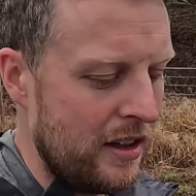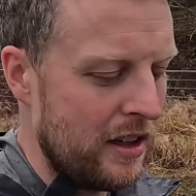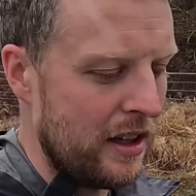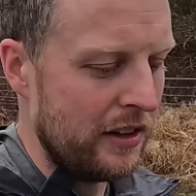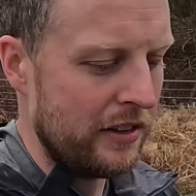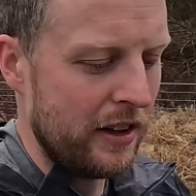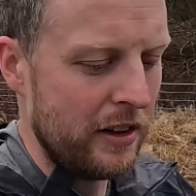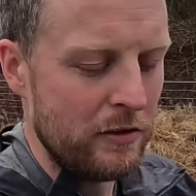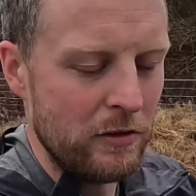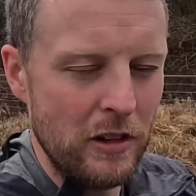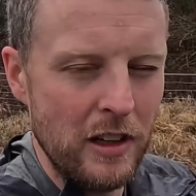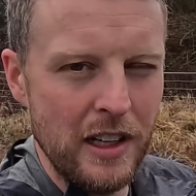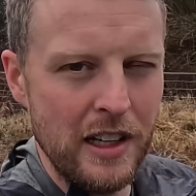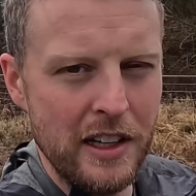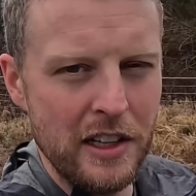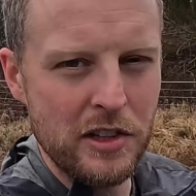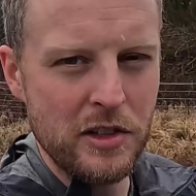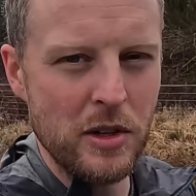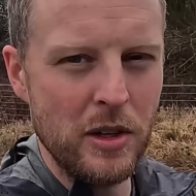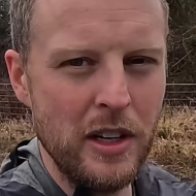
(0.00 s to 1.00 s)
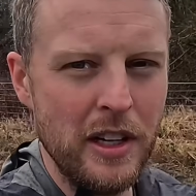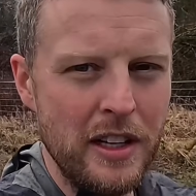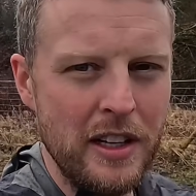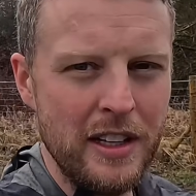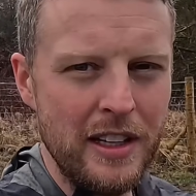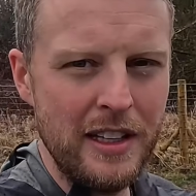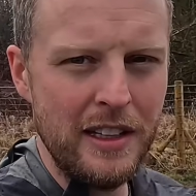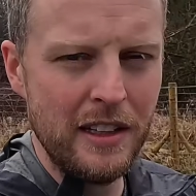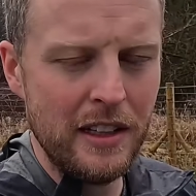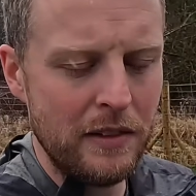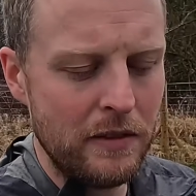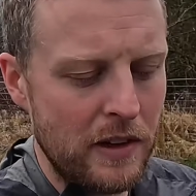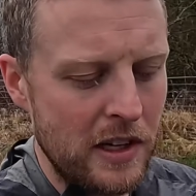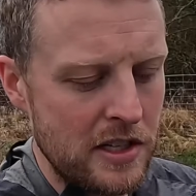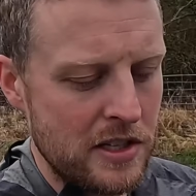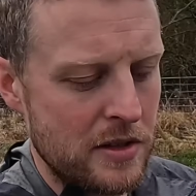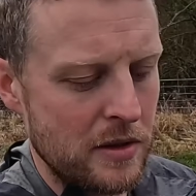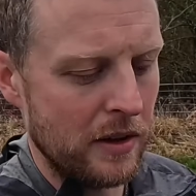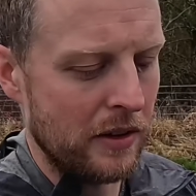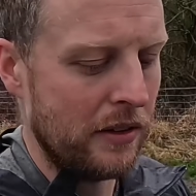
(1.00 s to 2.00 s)
I don't really enjoy eating in
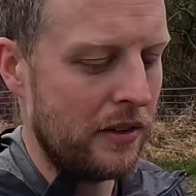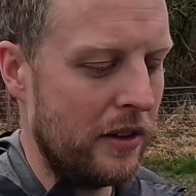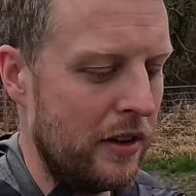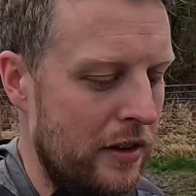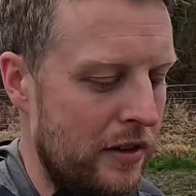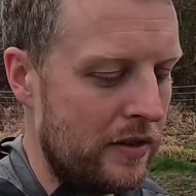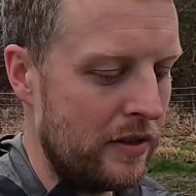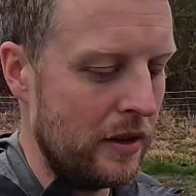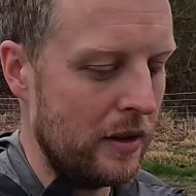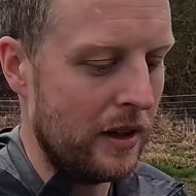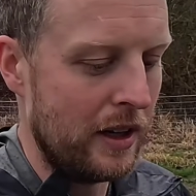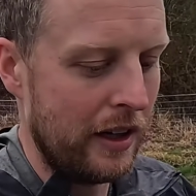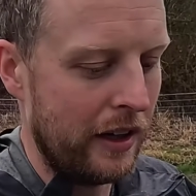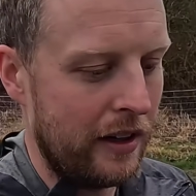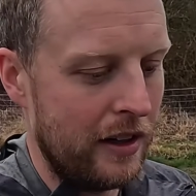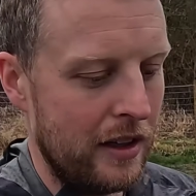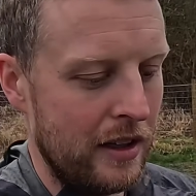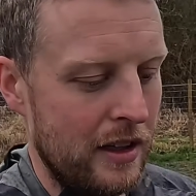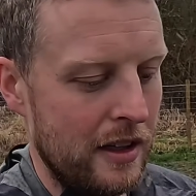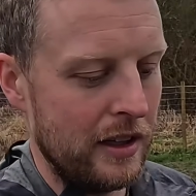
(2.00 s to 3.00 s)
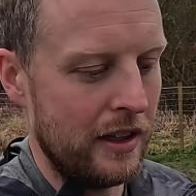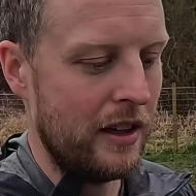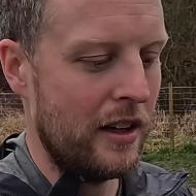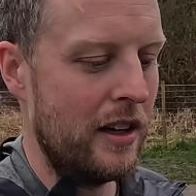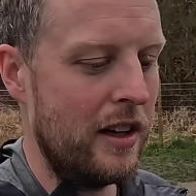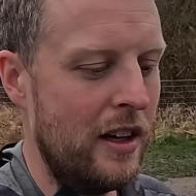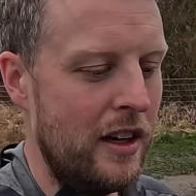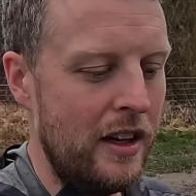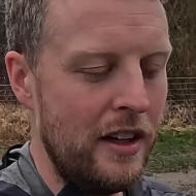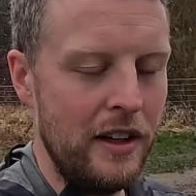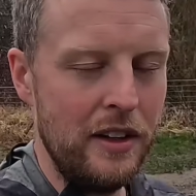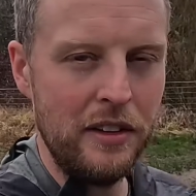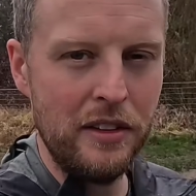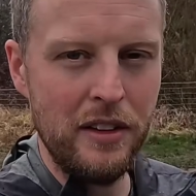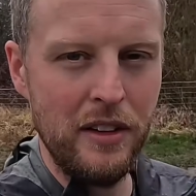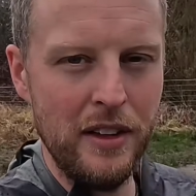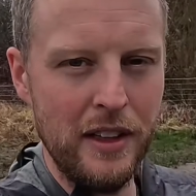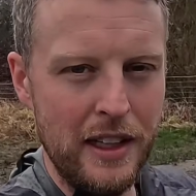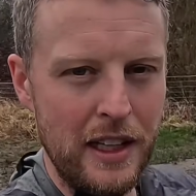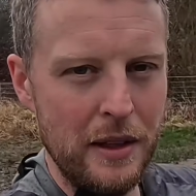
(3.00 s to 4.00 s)
restaurants on a through hike. I like
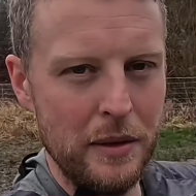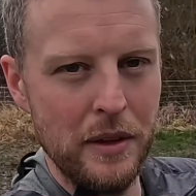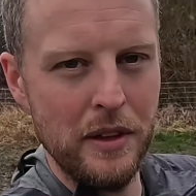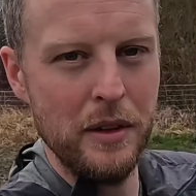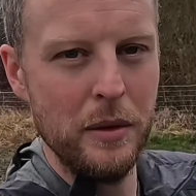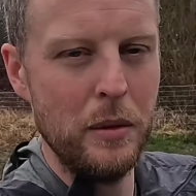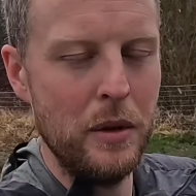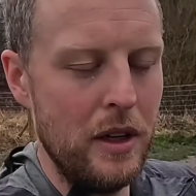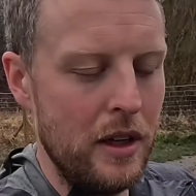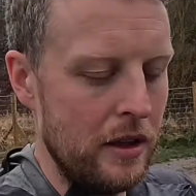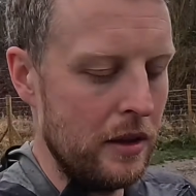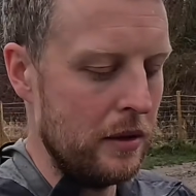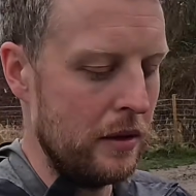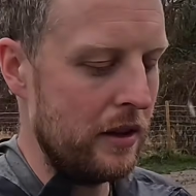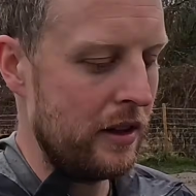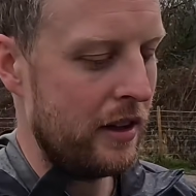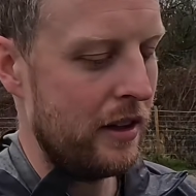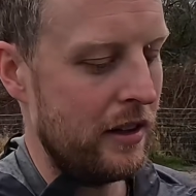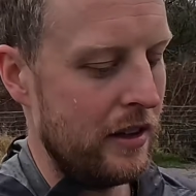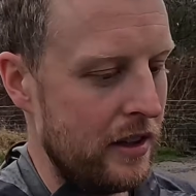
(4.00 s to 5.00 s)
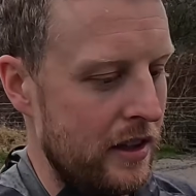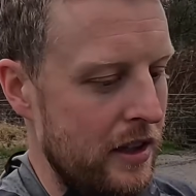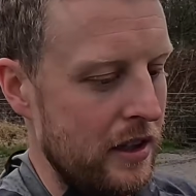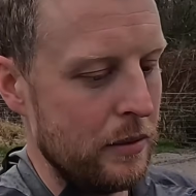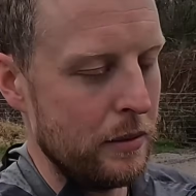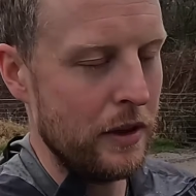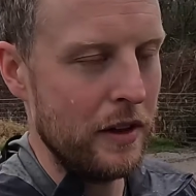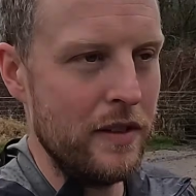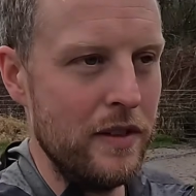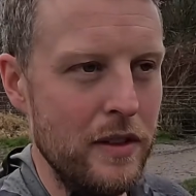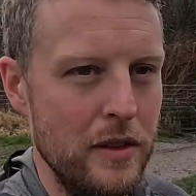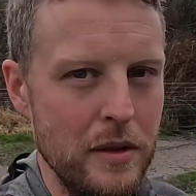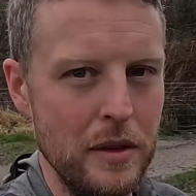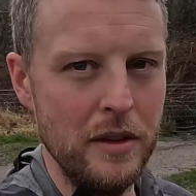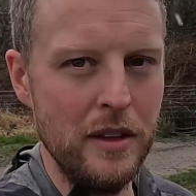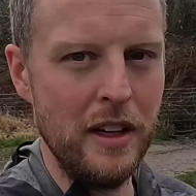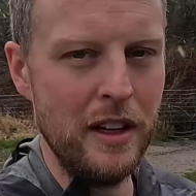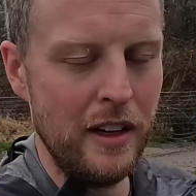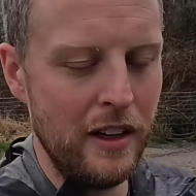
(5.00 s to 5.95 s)
sitting out in the wild and eating my food.